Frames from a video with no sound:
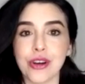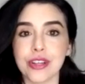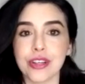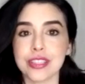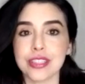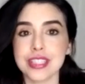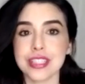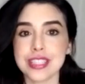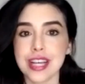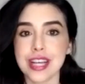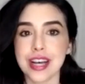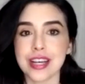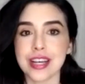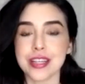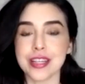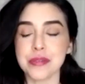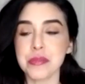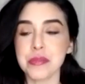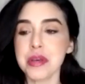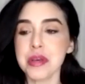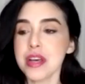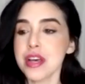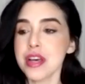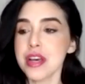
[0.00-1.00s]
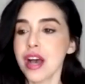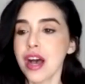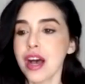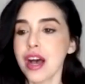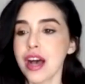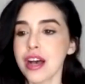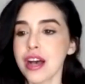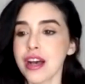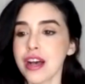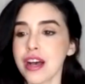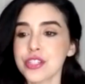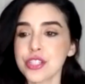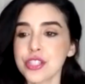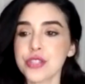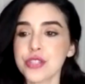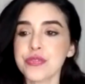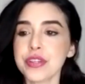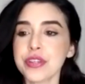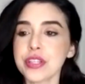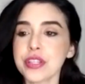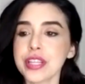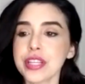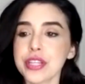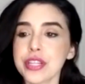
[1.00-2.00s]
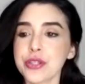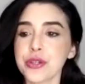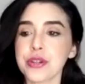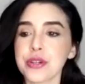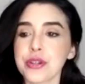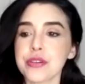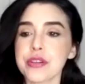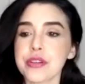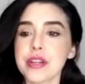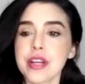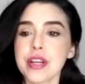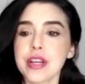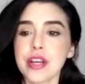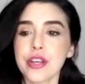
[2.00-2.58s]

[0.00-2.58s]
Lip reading: the time. I just feel like you're